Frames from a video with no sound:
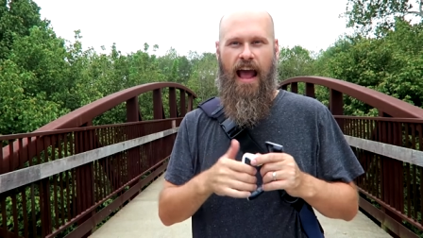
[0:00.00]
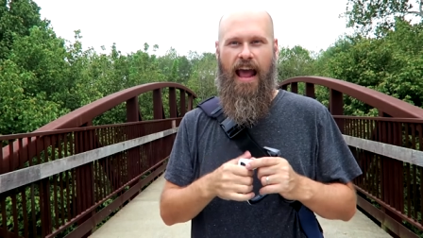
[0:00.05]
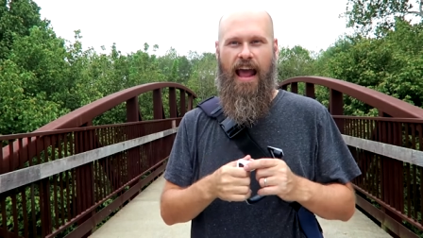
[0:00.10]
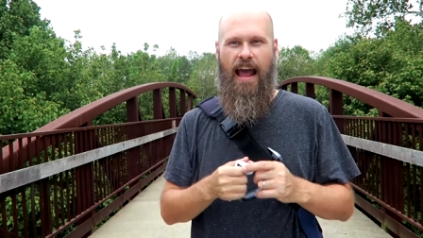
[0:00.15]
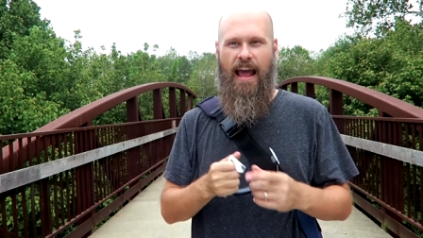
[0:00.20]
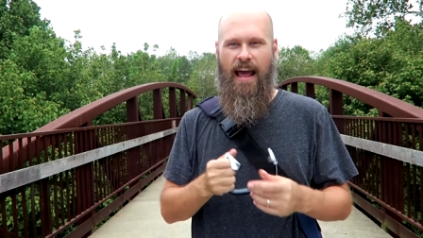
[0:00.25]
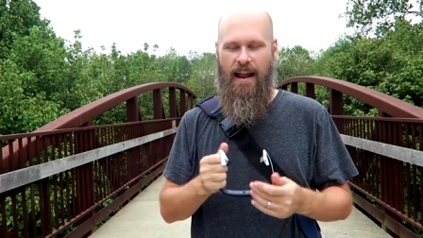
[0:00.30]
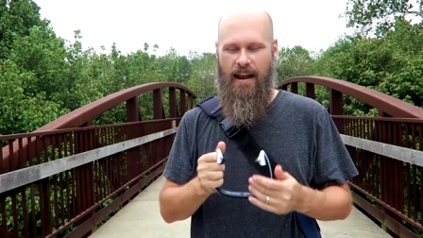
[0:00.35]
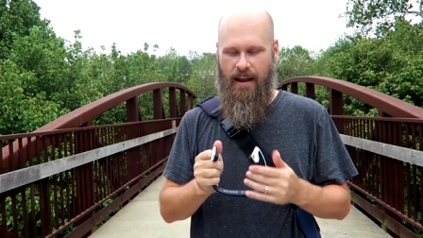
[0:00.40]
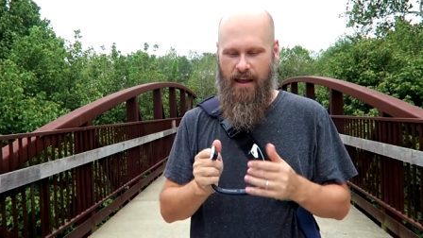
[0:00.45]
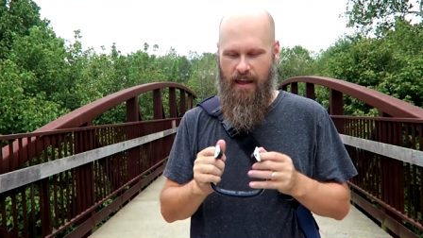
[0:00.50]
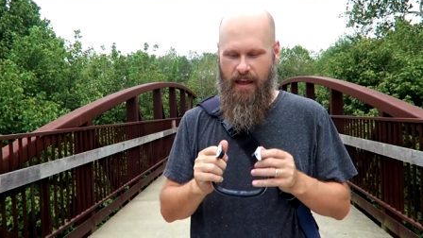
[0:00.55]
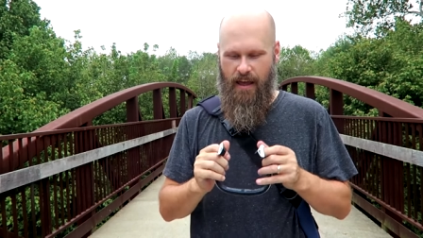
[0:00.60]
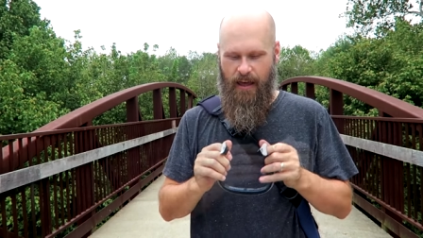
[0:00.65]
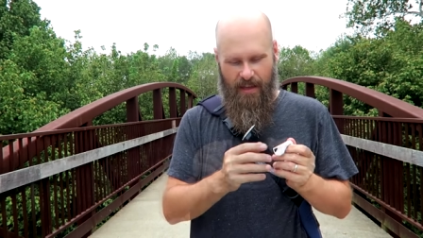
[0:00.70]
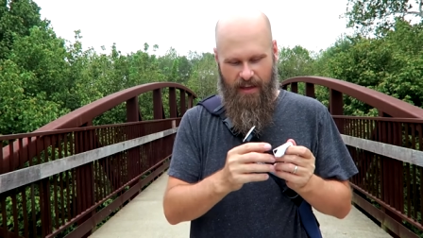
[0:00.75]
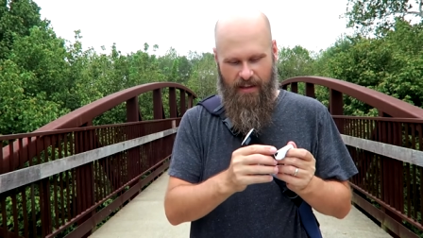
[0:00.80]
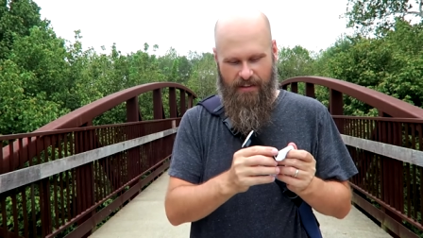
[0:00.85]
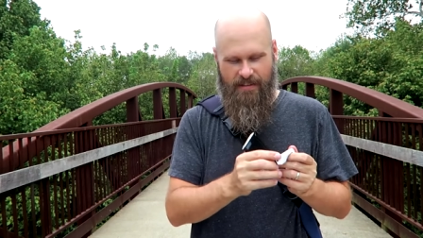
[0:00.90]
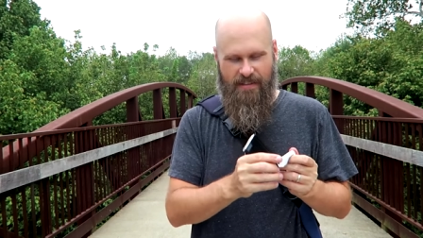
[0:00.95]
and
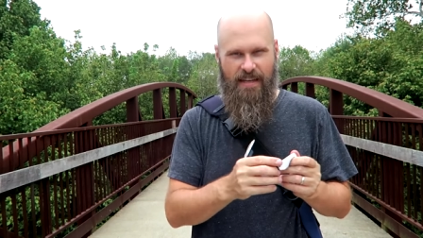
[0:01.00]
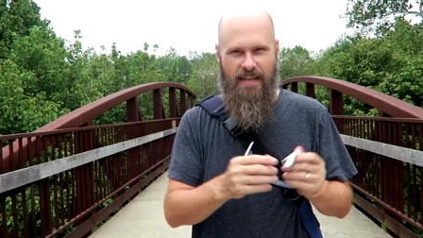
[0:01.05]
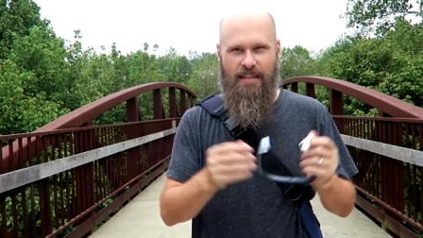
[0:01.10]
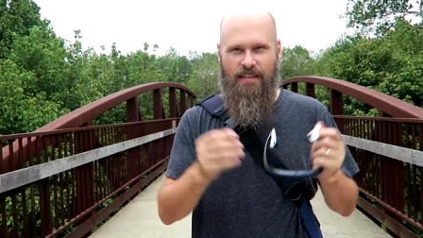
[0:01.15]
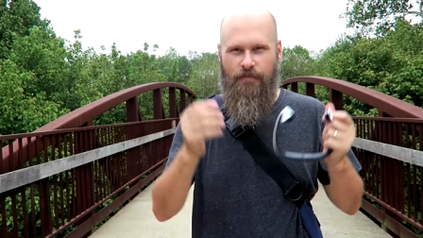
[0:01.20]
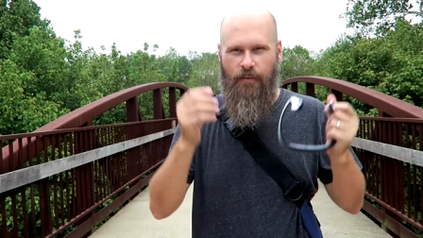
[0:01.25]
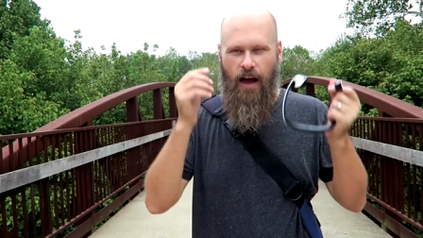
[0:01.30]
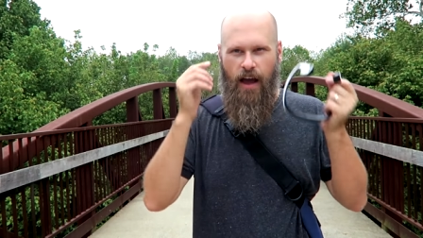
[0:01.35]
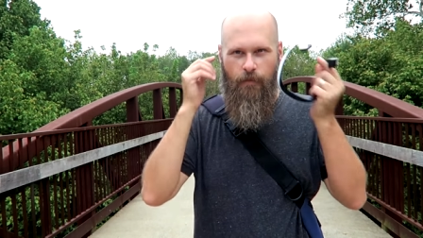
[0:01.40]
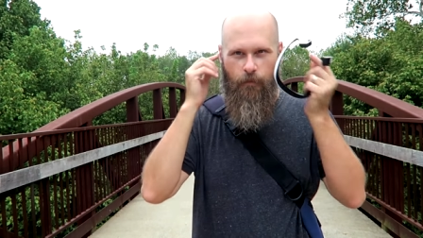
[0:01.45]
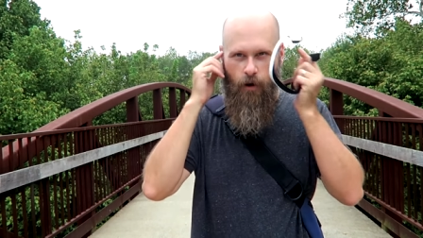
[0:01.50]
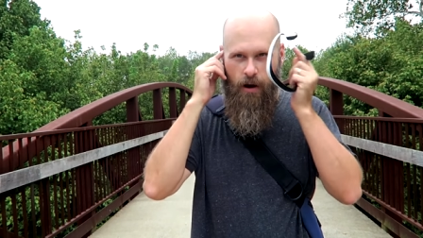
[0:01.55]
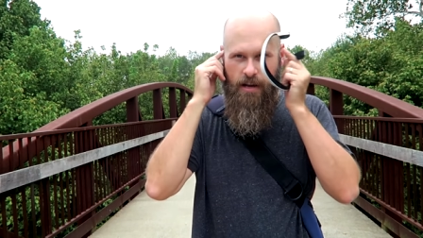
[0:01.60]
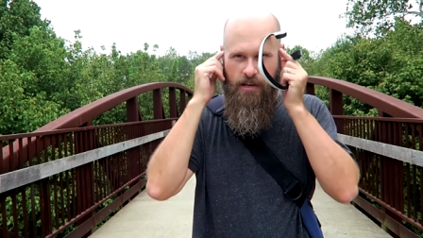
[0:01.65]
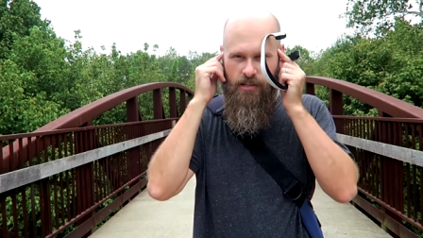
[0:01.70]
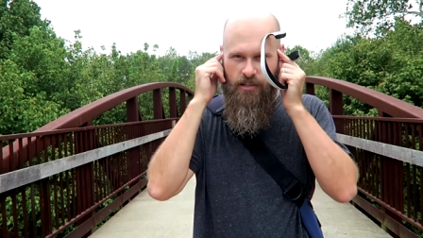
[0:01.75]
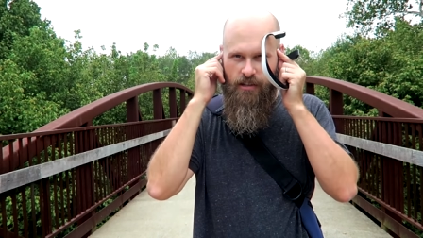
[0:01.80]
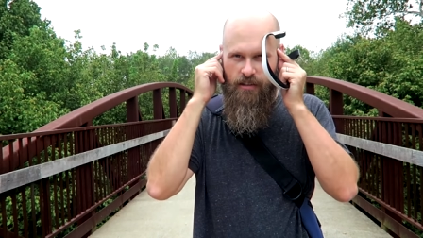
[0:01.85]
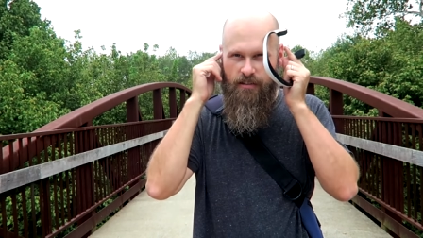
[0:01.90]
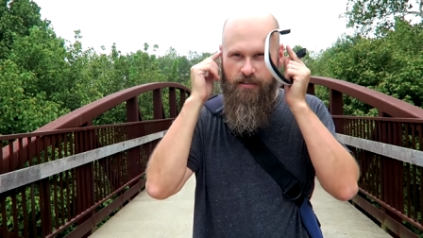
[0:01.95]
it sends
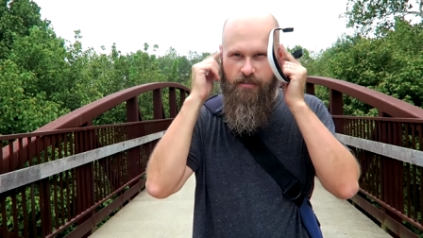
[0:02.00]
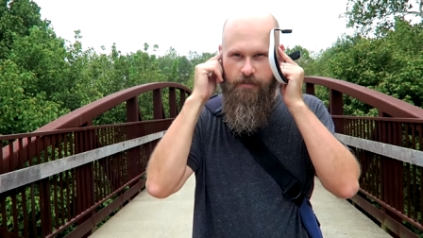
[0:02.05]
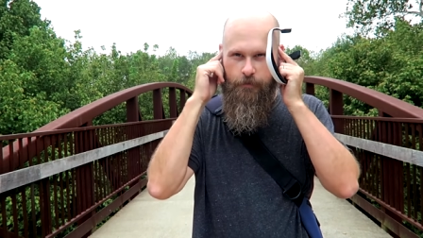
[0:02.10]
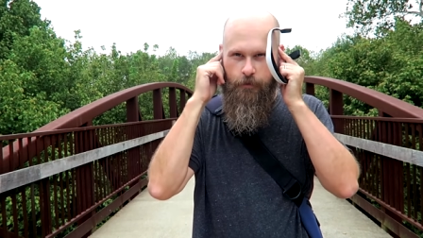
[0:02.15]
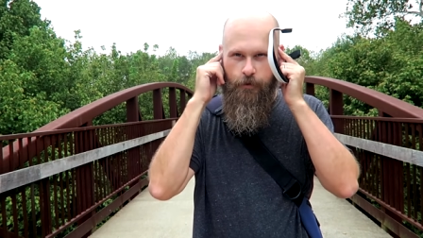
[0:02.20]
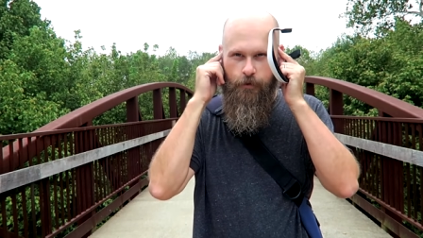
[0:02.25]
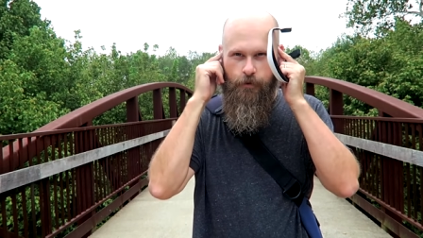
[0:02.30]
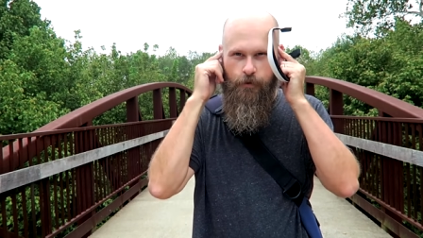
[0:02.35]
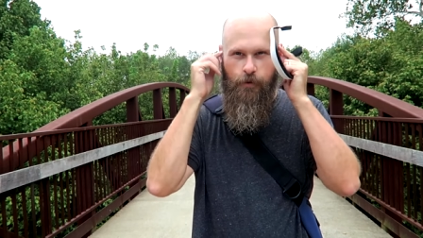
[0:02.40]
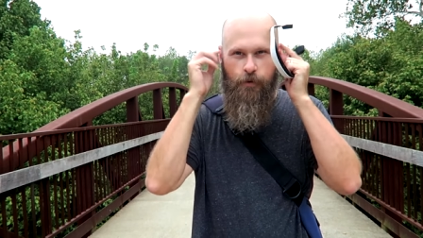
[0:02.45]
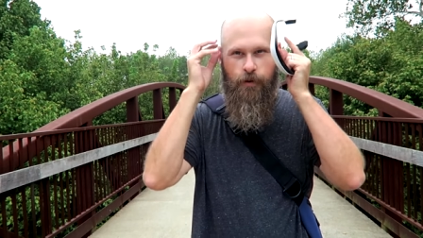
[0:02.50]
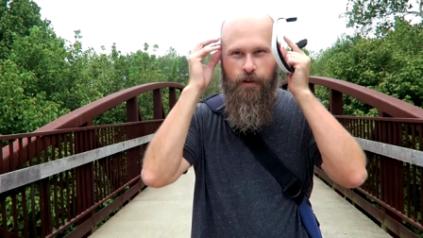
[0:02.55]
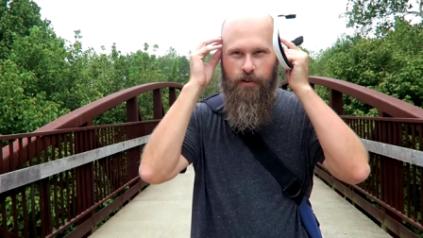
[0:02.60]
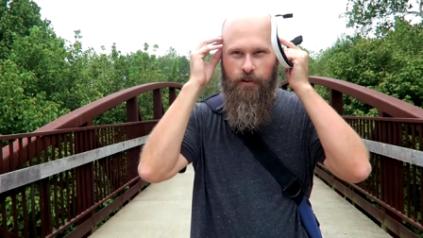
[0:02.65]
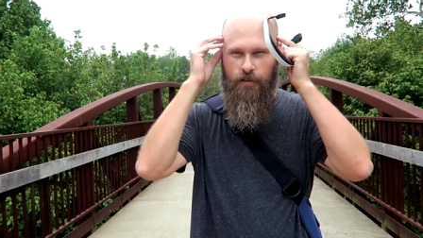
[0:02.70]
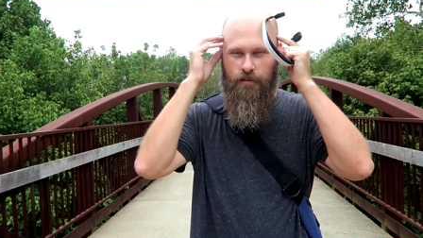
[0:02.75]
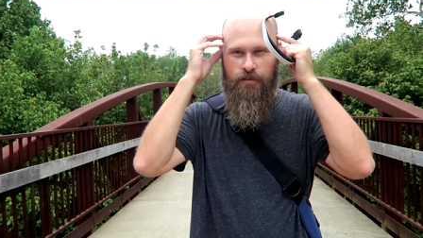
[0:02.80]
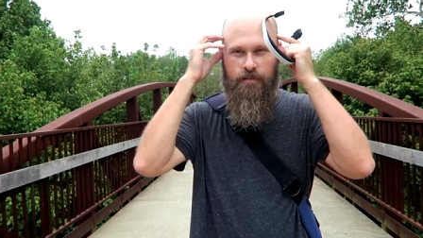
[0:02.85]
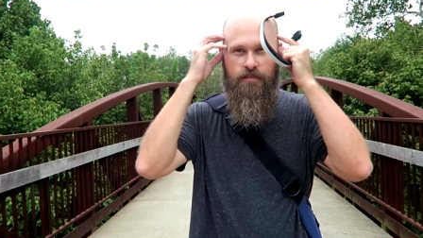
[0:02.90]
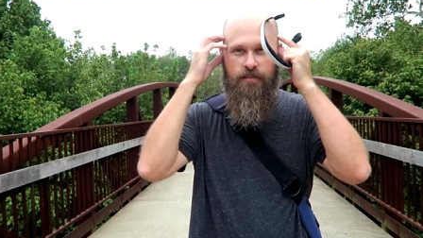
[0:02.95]
vibrations through
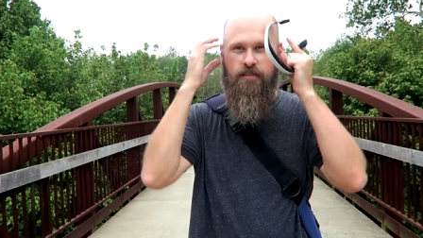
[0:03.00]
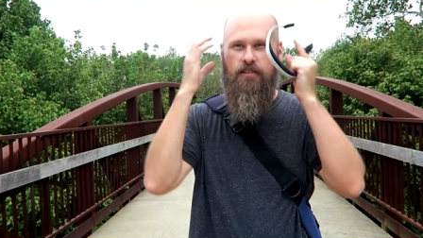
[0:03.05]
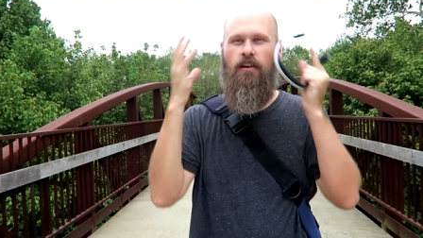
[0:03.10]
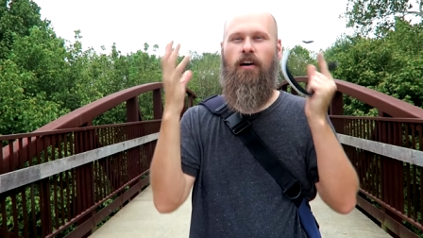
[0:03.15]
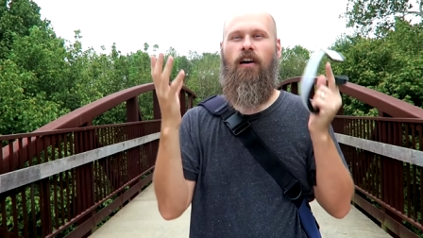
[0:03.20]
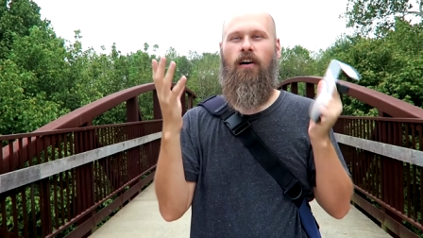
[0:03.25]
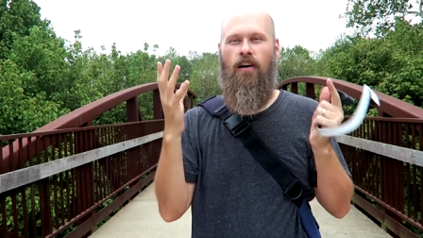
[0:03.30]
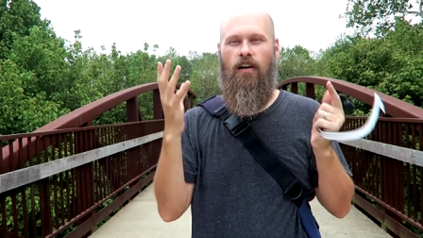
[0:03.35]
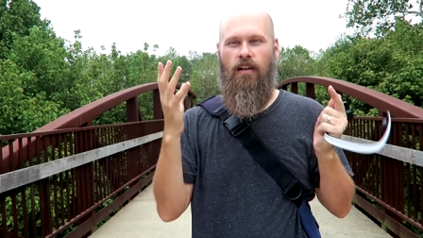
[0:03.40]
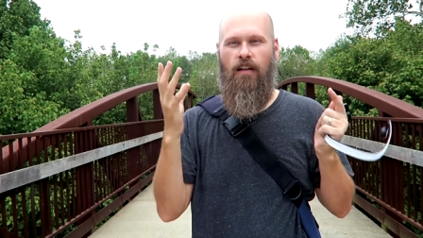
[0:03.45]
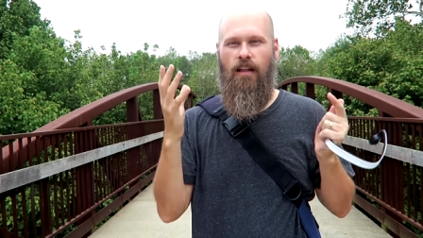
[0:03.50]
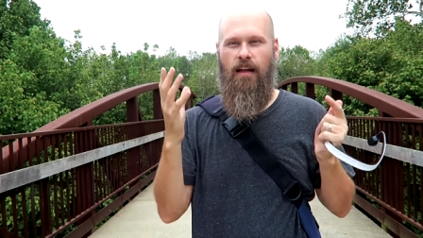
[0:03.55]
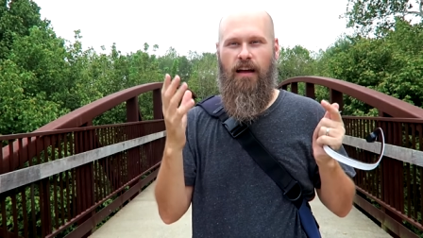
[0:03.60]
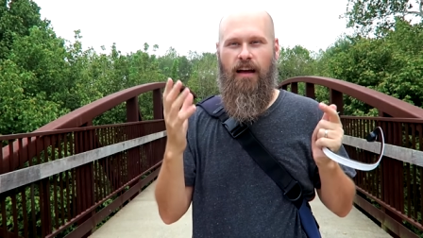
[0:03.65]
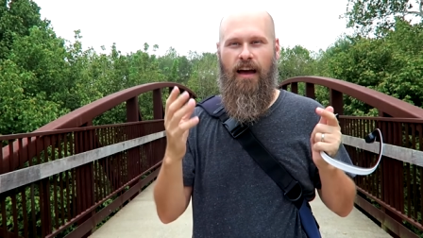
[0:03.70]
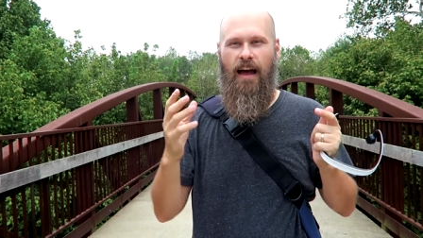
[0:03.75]
your skull,